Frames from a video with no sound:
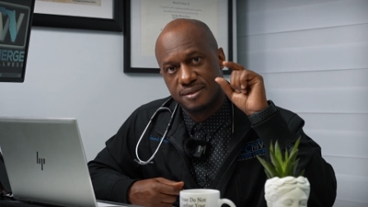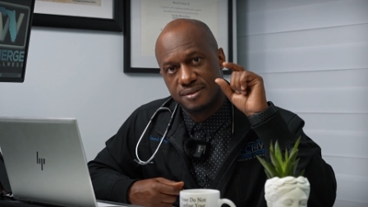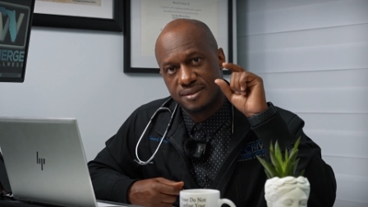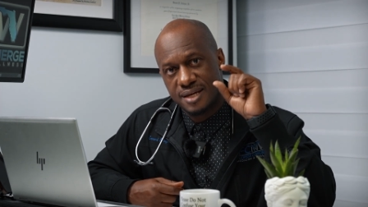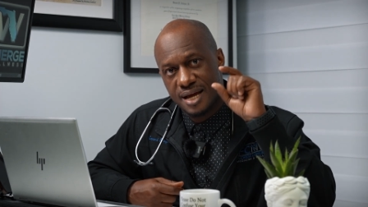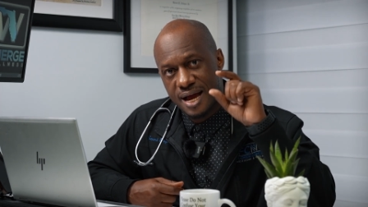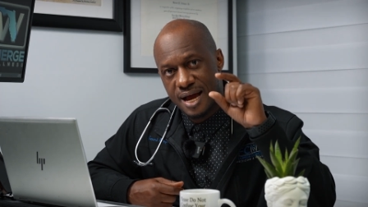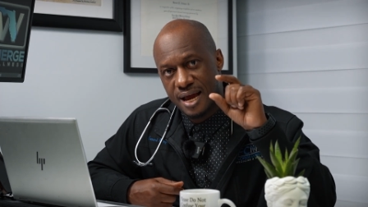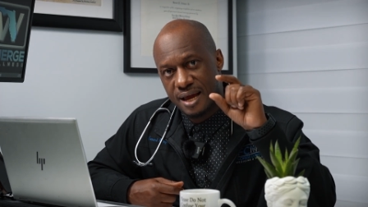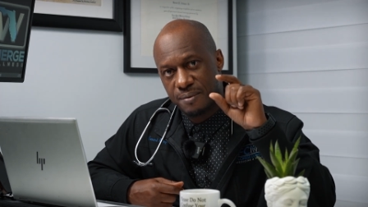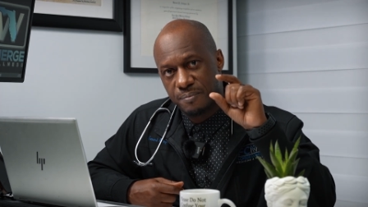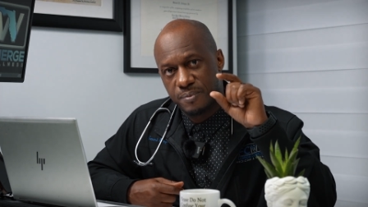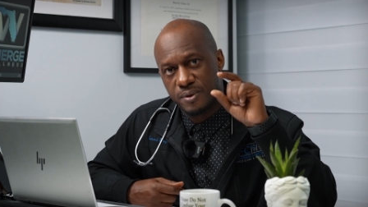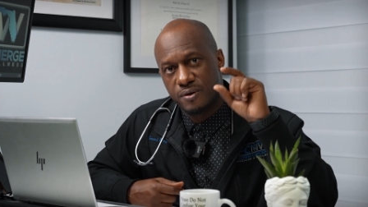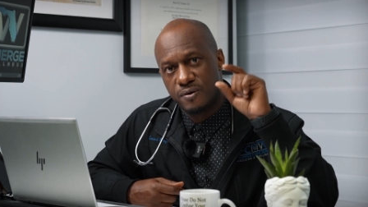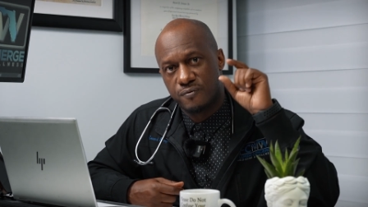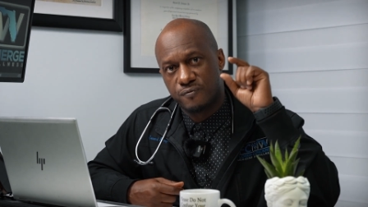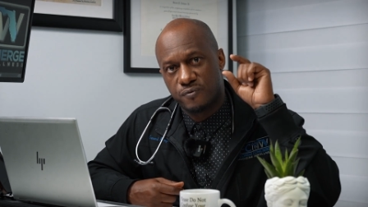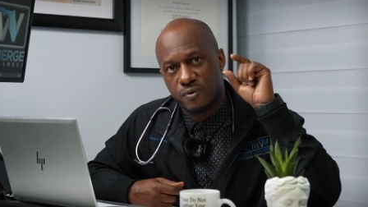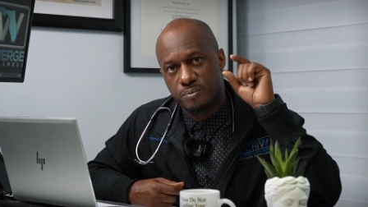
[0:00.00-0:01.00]
time
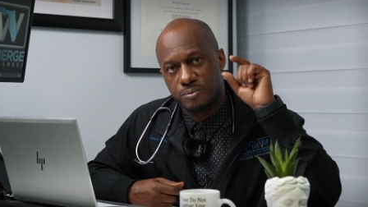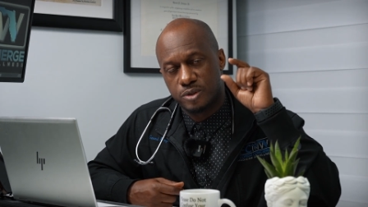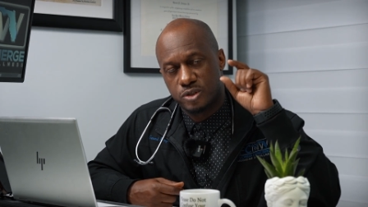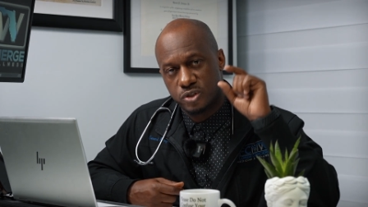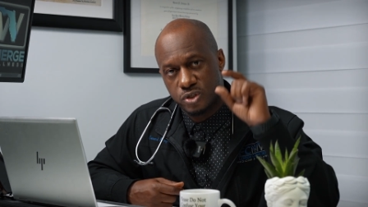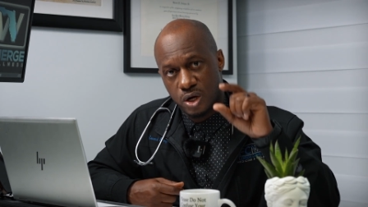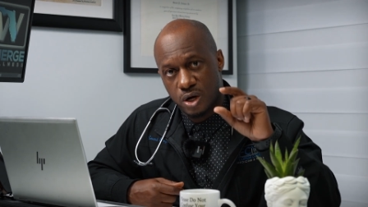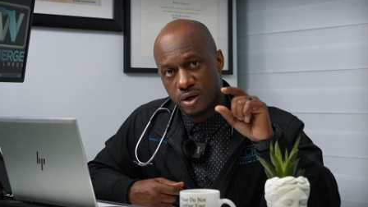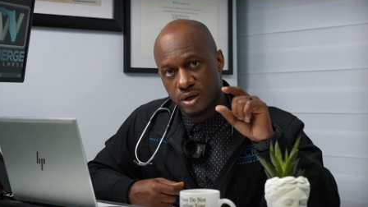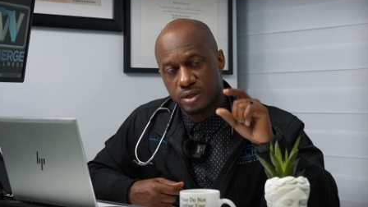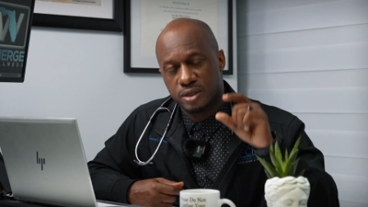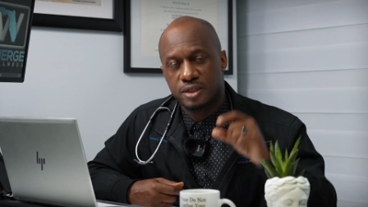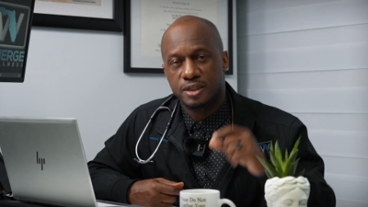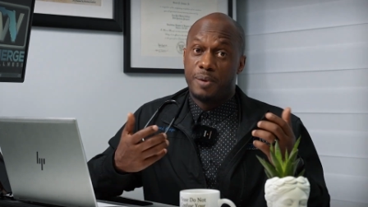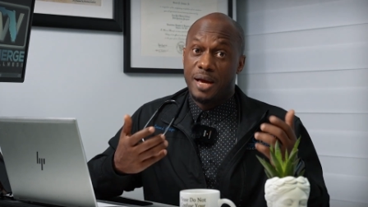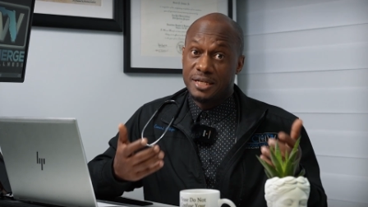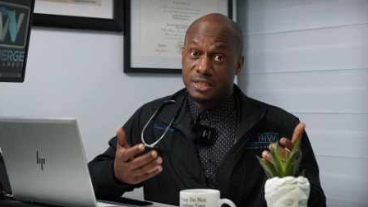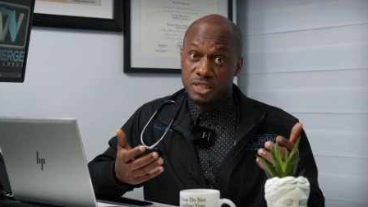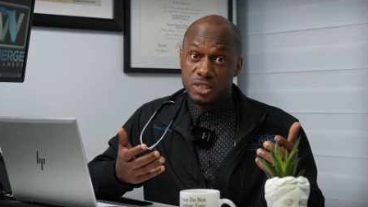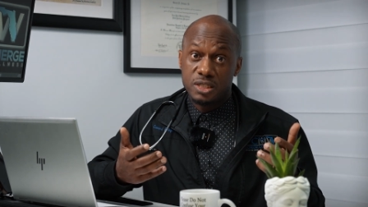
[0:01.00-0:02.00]
from the start.
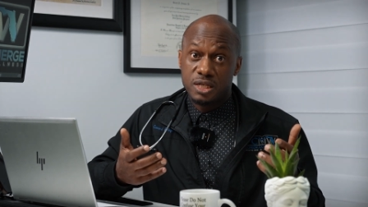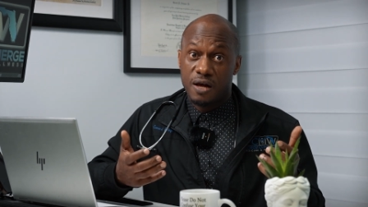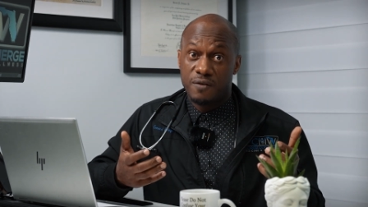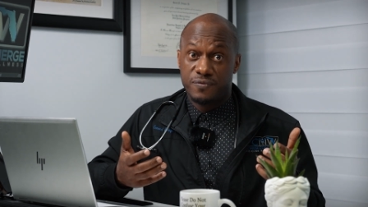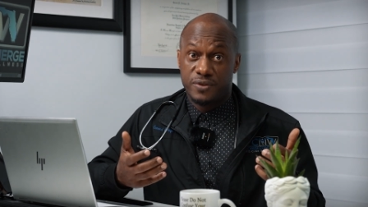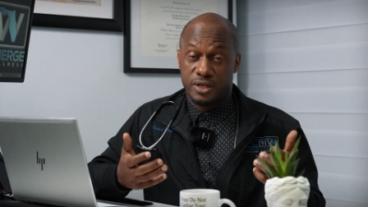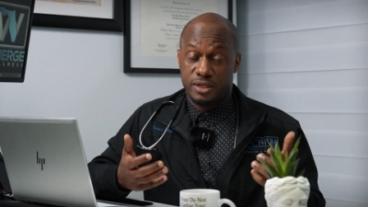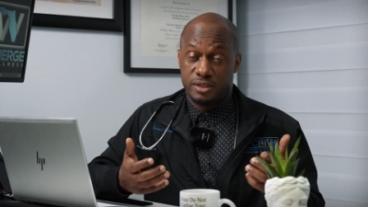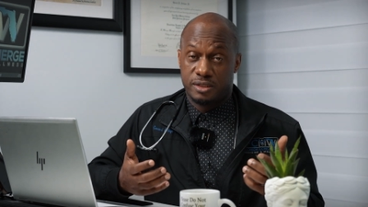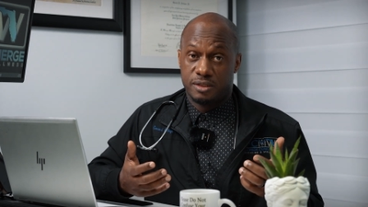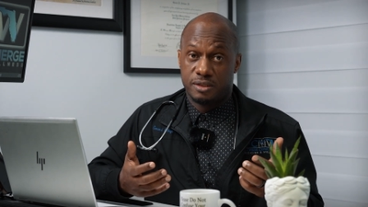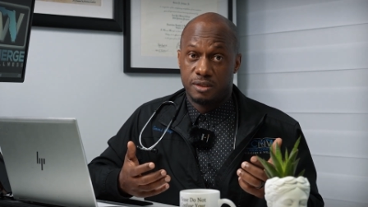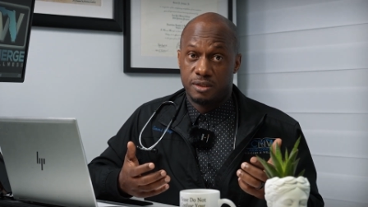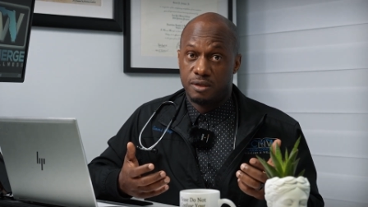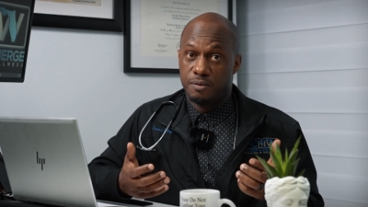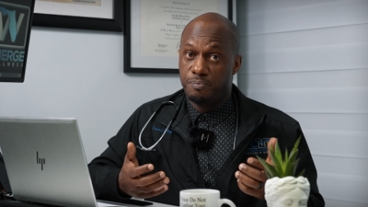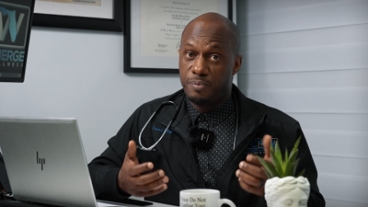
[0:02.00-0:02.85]
Patients love this.